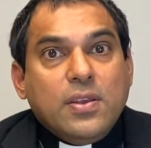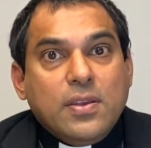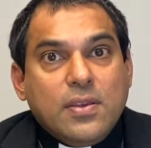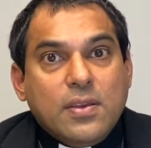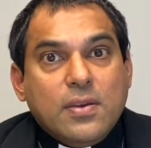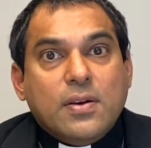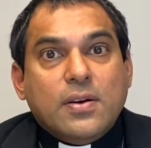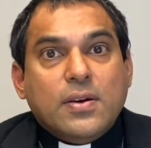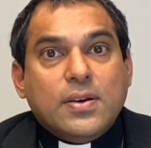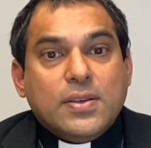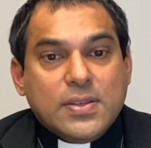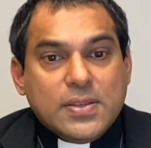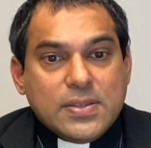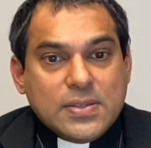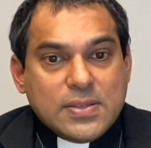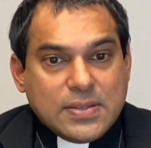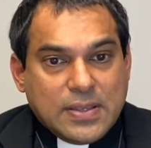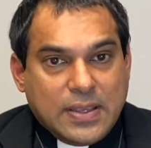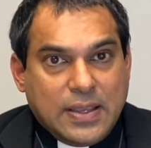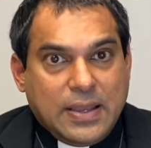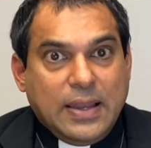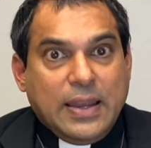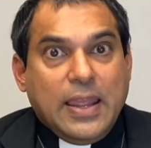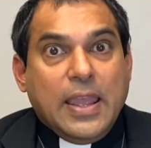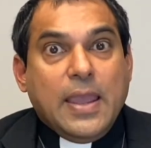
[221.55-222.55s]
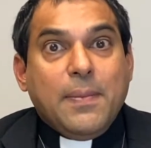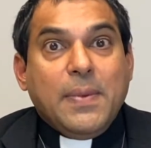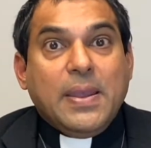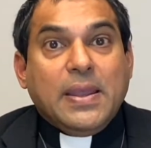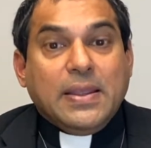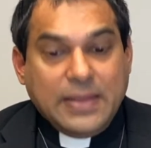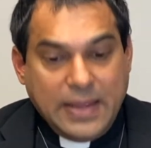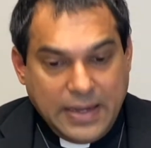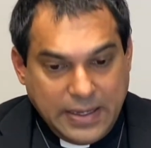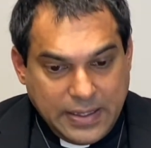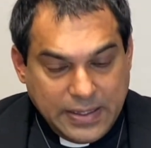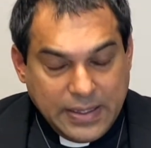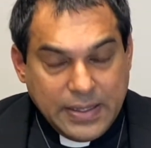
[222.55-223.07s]
here is claiming
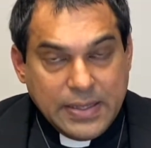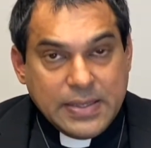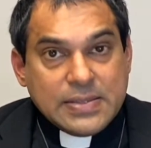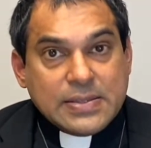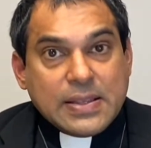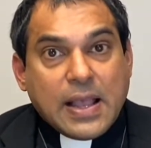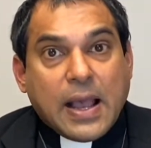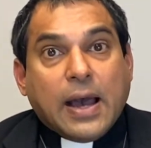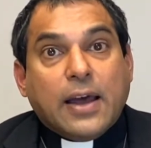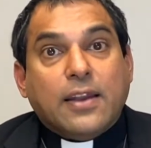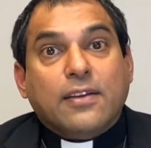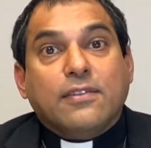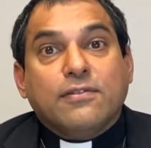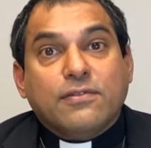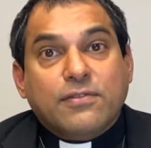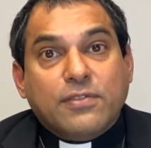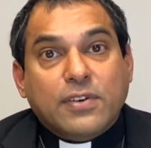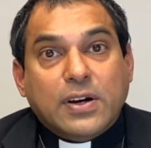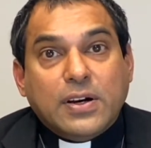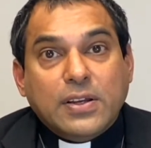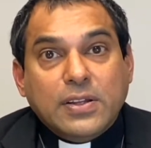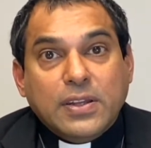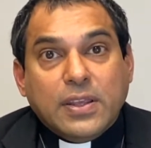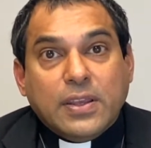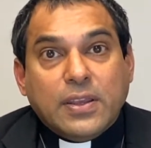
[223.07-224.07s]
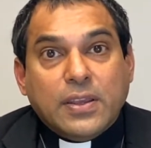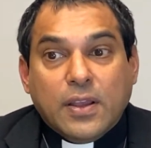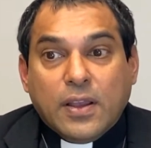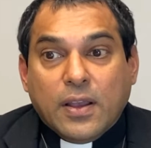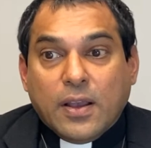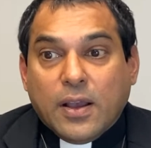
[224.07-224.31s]
that he is unworthy